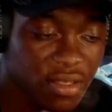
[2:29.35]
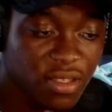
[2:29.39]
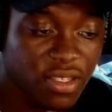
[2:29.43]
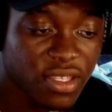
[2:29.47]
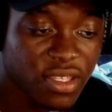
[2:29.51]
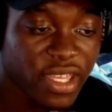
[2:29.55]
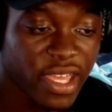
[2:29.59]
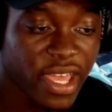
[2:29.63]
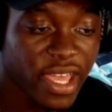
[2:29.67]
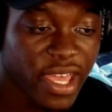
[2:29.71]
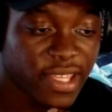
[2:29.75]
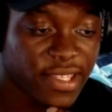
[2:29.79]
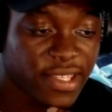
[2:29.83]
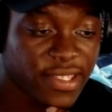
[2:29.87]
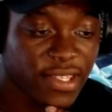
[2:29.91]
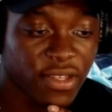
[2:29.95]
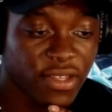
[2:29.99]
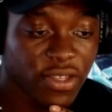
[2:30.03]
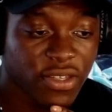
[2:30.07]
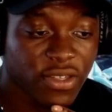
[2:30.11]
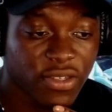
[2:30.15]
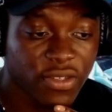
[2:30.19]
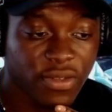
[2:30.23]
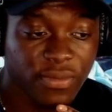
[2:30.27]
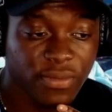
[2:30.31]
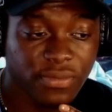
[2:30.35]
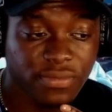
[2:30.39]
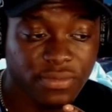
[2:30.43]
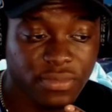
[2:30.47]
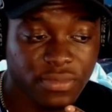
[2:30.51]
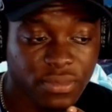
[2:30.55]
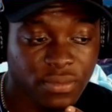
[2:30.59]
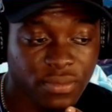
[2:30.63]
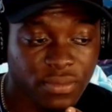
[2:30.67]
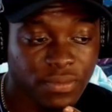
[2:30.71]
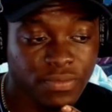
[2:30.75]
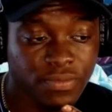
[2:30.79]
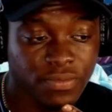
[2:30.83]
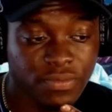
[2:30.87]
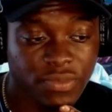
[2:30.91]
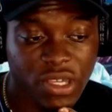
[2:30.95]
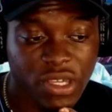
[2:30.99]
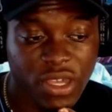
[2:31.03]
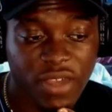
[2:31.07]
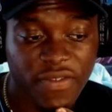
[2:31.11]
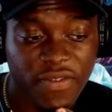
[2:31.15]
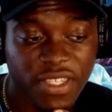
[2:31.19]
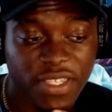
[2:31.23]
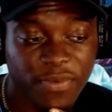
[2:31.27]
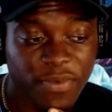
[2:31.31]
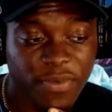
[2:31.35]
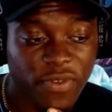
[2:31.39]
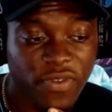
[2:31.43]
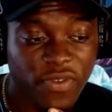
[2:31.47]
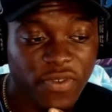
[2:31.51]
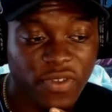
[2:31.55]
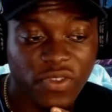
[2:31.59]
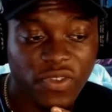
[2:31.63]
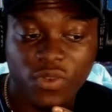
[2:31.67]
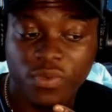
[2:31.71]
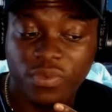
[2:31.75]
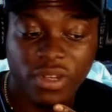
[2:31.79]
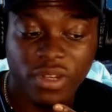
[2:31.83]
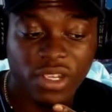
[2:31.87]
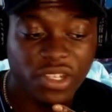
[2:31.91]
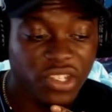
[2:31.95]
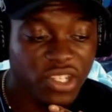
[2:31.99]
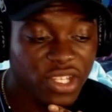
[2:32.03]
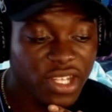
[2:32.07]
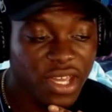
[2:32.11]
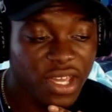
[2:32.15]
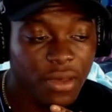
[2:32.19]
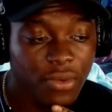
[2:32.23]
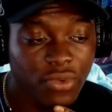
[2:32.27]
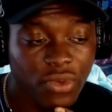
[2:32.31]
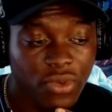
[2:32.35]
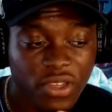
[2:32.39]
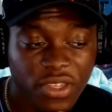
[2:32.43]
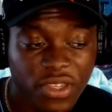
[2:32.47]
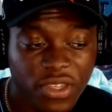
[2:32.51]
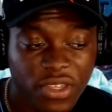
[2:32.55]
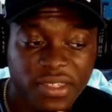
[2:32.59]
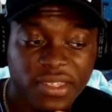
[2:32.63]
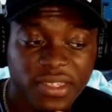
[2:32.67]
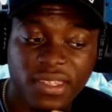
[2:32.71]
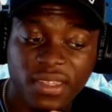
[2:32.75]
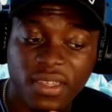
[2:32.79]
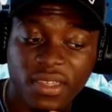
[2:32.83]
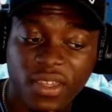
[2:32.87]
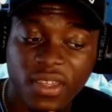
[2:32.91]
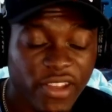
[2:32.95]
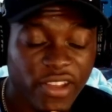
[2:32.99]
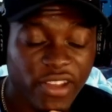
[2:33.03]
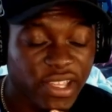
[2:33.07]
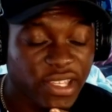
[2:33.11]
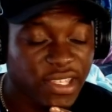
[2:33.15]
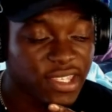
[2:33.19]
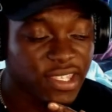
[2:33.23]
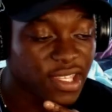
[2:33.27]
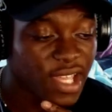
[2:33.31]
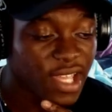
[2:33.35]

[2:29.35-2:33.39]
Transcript: Yeah, so her spiritual pressure, that was crazy.